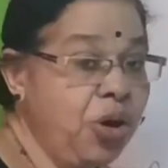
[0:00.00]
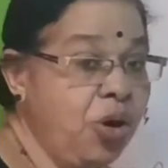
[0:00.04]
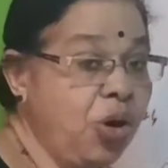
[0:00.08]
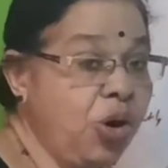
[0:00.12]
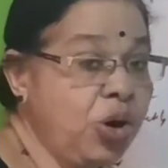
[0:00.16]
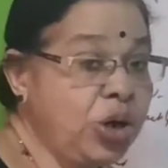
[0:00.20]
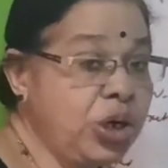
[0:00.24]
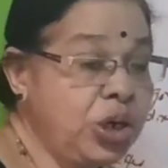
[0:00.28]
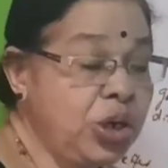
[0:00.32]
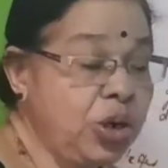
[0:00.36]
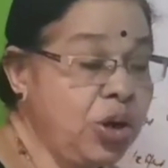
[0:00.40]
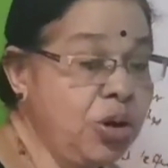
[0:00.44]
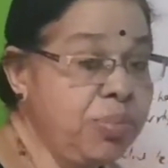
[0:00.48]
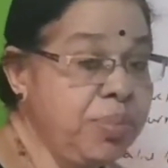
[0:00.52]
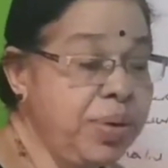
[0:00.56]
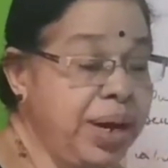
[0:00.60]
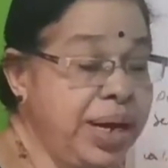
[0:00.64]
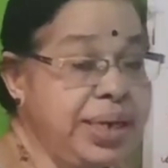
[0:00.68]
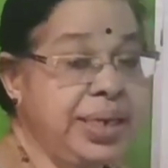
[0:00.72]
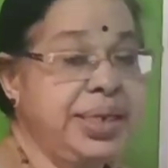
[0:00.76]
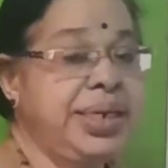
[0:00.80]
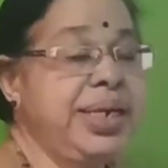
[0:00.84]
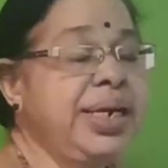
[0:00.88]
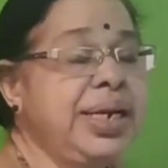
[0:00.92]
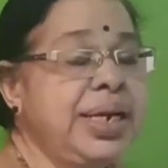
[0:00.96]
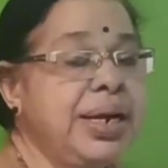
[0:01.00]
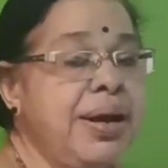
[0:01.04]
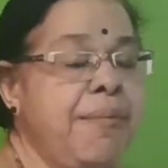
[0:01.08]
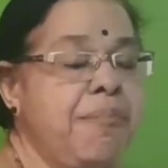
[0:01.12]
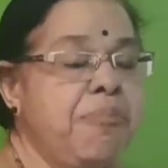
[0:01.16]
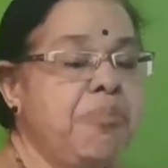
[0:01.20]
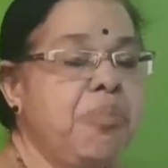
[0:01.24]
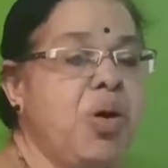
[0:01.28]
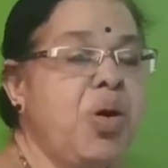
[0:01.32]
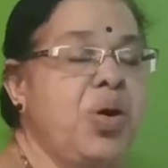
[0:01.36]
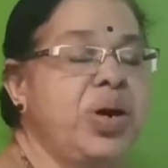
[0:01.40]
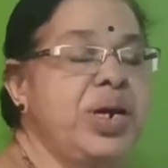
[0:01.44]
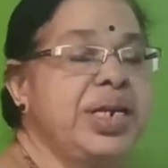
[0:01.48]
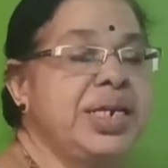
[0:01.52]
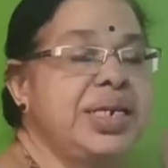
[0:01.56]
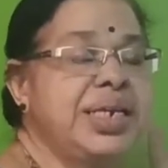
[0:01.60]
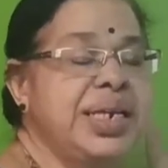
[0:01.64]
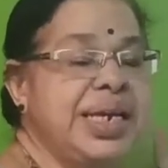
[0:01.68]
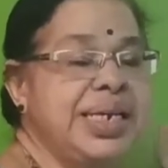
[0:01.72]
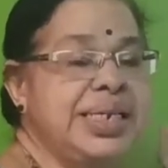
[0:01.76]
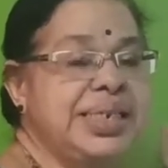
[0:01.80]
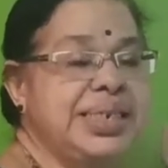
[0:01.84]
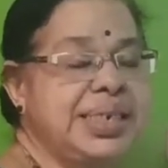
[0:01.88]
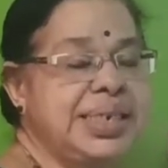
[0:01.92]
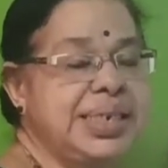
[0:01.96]
Automatic
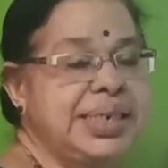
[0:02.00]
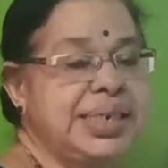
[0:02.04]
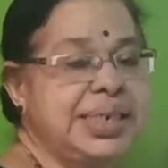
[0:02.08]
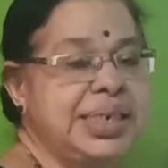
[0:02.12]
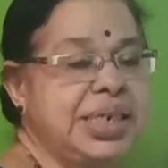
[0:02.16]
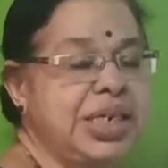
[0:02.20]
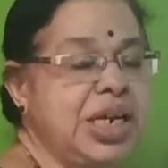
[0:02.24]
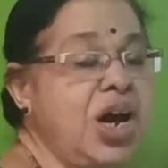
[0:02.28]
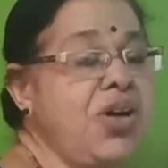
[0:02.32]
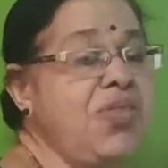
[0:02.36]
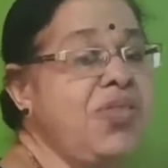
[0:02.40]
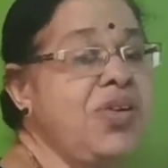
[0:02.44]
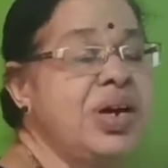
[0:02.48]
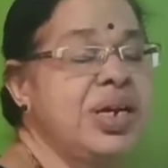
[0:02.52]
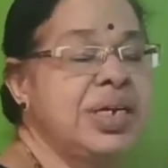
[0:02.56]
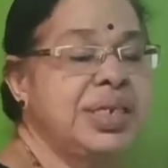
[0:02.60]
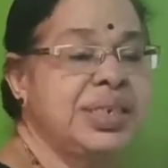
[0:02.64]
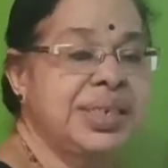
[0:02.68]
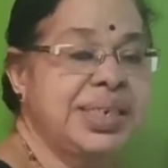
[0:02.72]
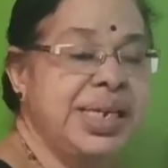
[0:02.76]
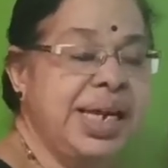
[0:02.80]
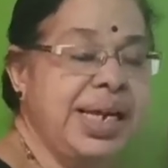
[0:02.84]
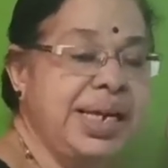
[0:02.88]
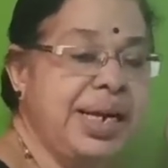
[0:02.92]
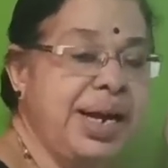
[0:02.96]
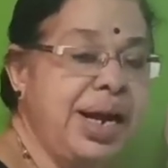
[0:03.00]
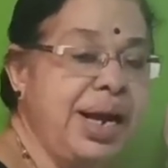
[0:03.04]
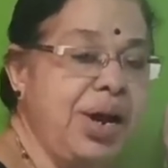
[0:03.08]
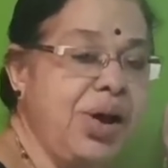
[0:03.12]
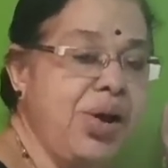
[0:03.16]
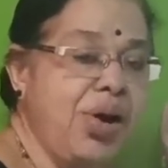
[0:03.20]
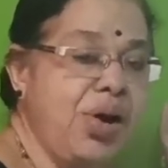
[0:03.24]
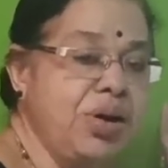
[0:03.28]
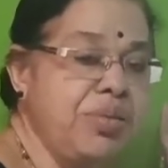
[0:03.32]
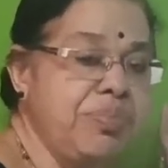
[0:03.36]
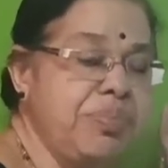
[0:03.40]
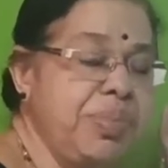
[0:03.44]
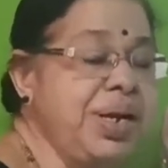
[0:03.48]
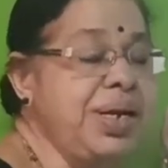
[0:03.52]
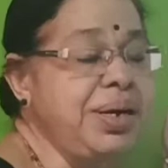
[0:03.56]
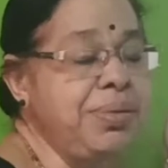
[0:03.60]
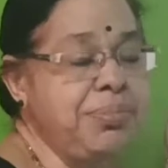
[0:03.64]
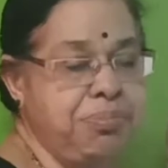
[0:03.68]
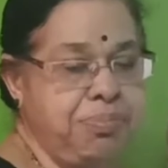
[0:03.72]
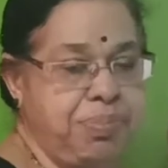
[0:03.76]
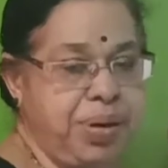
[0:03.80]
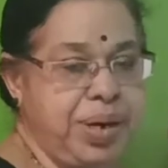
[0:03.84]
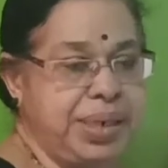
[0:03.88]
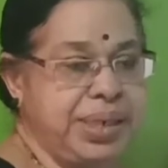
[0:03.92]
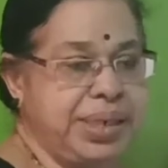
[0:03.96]
monetization of central
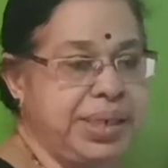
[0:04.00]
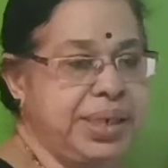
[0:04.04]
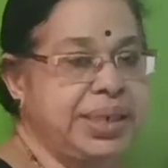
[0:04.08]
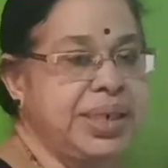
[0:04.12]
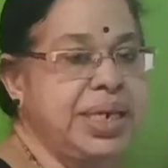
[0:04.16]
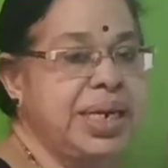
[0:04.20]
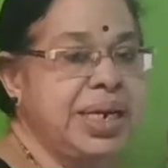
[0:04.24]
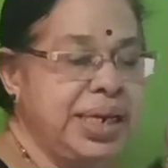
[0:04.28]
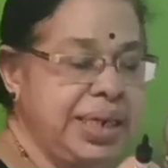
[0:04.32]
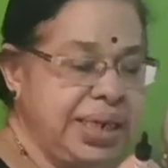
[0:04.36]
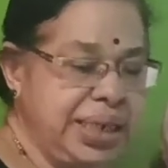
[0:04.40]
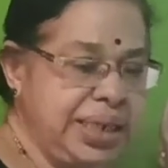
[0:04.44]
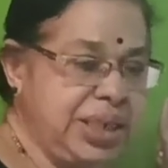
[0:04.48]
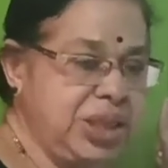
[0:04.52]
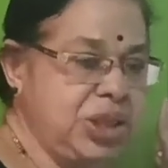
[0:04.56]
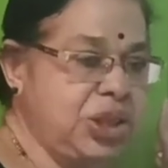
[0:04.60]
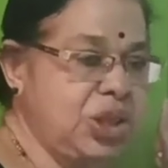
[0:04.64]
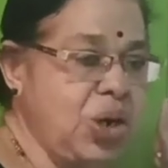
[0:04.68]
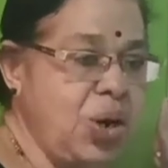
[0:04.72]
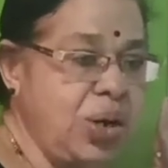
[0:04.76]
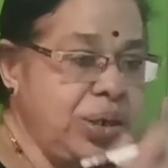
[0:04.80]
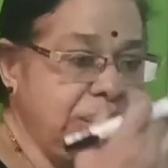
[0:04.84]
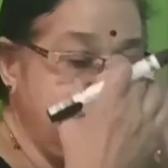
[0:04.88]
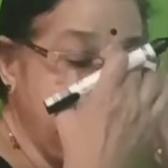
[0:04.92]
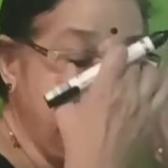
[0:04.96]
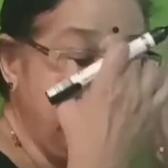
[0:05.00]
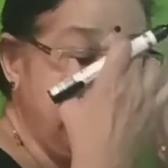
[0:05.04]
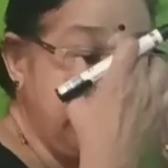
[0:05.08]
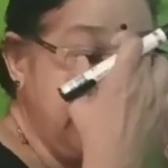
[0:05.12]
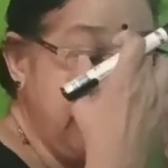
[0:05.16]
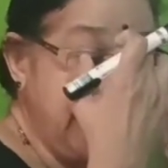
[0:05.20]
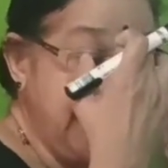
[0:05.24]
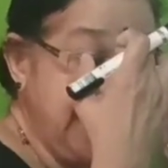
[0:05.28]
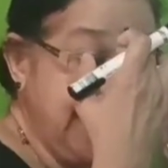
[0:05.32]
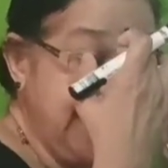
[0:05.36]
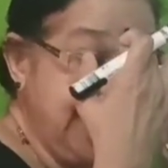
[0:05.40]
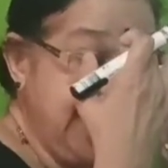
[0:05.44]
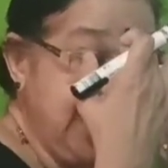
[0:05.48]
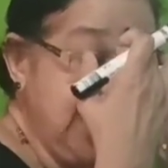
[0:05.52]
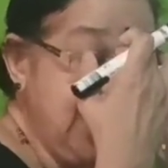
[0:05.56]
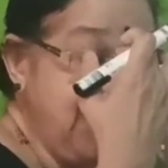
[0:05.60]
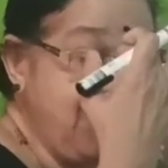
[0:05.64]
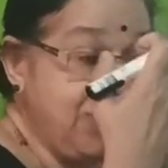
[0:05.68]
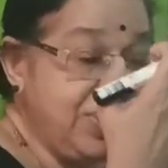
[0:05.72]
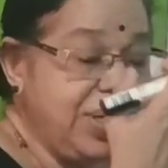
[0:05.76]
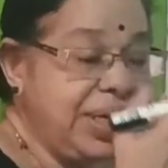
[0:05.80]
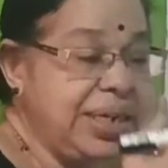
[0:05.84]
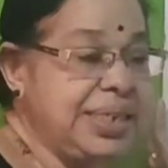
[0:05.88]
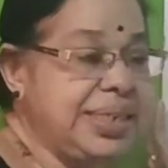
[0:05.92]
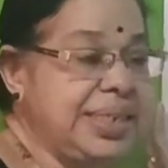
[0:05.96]
government budget. It shows that
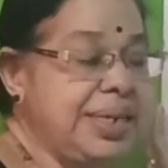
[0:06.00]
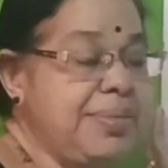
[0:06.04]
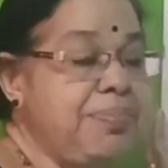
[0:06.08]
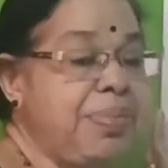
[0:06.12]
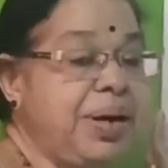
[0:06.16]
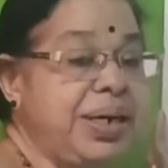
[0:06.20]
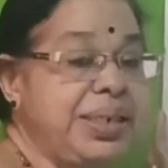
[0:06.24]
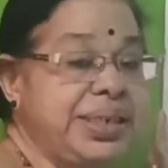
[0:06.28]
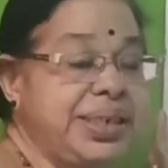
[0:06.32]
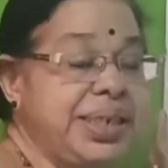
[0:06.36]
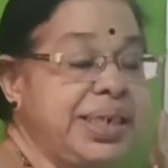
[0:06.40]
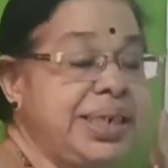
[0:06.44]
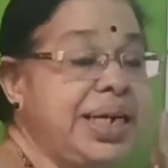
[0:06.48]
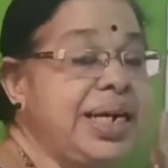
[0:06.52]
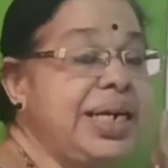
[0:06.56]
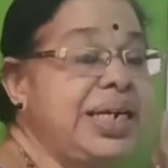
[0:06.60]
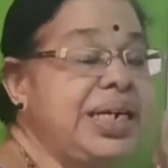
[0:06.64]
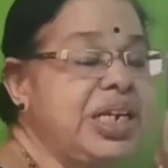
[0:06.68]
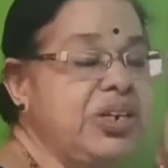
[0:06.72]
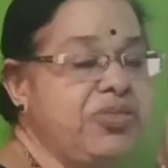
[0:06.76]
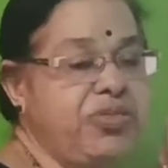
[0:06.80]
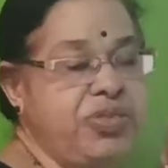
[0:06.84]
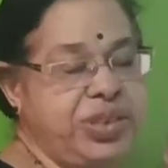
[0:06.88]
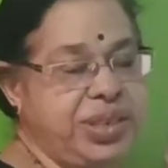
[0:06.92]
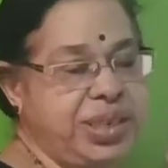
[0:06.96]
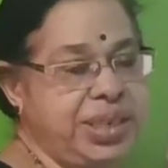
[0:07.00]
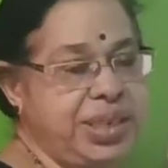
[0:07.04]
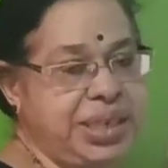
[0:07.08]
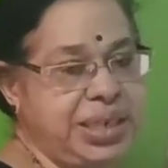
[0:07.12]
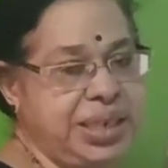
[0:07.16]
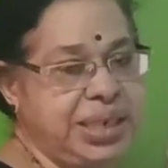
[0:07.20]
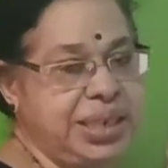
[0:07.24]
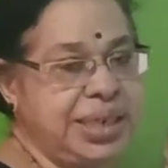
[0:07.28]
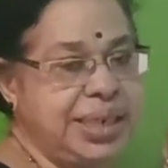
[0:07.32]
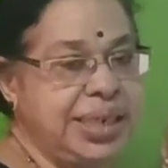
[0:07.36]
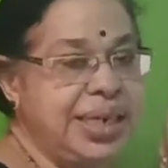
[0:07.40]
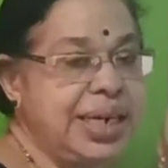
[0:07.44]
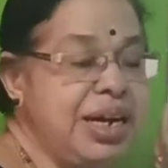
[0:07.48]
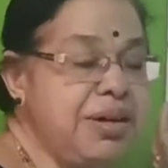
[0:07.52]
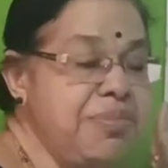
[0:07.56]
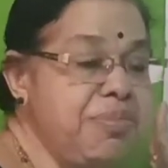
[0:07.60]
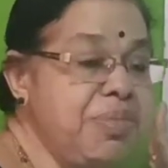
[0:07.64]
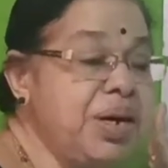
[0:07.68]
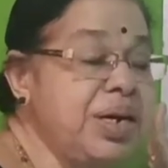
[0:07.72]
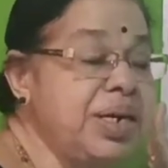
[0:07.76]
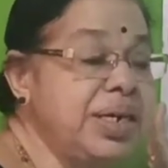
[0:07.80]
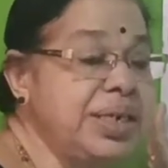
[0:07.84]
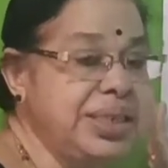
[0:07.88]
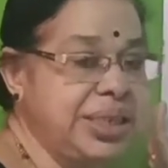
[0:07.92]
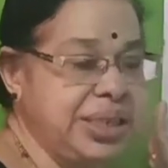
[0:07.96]
if there is a budgetary deficit
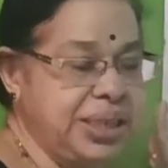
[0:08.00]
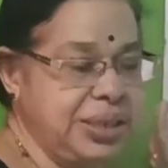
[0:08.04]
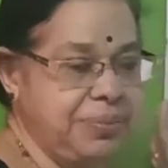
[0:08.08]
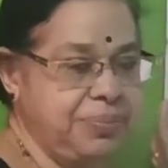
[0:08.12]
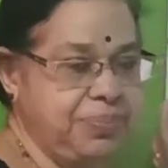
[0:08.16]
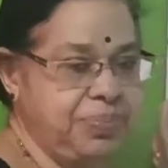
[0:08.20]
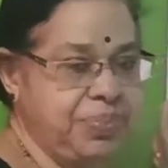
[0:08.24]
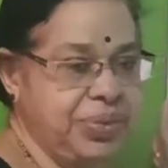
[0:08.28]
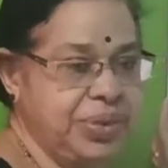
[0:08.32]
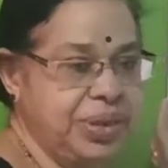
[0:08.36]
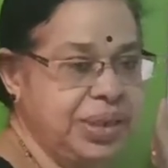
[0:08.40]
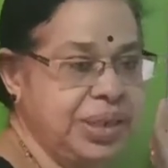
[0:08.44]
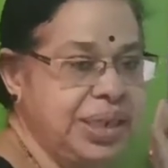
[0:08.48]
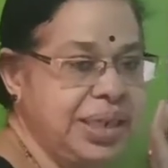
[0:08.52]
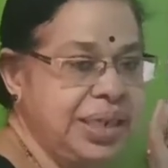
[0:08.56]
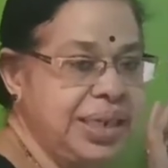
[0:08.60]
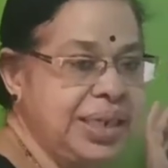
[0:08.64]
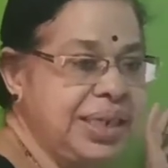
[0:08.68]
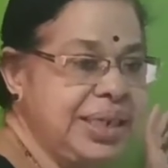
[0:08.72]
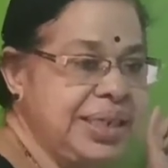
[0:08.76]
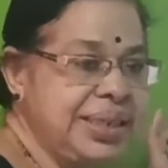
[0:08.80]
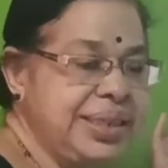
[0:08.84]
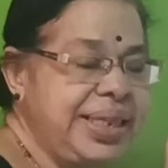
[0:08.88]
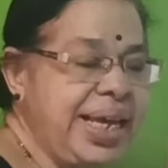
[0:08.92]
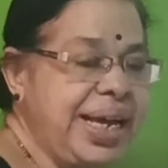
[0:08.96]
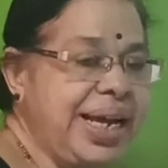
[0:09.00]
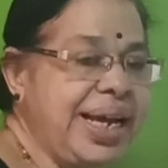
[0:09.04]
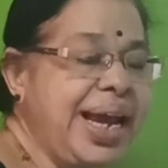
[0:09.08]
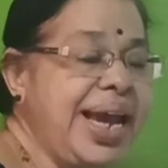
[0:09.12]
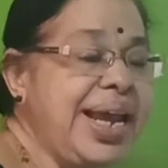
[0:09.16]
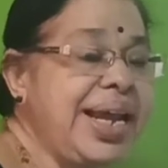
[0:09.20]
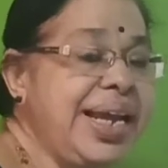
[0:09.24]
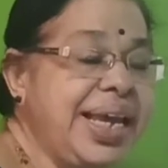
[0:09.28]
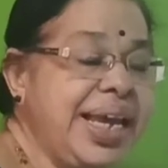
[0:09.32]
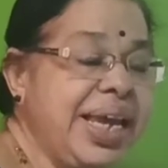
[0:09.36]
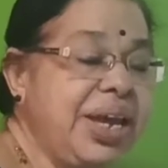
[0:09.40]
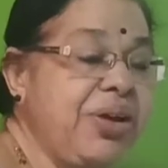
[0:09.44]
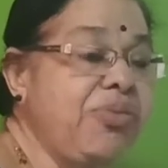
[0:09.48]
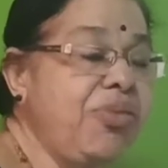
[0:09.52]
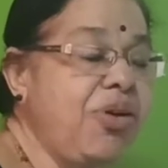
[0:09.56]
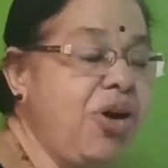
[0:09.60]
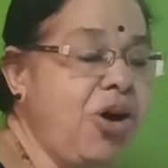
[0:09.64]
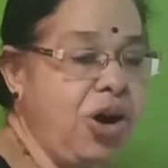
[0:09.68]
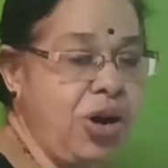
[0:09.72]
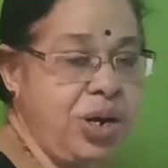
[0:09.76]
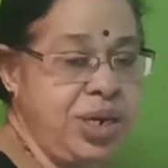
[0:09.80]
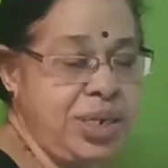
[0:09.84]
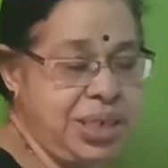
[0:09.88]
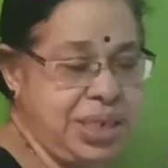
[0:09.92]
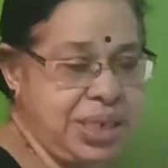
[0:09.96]
emerge, they can
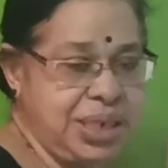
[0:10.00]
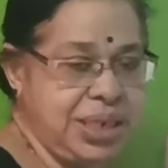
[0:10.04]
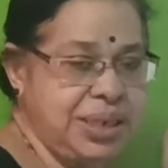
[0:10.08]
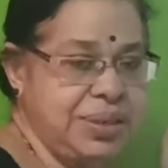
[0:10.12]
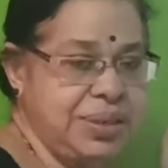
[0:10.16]
evolve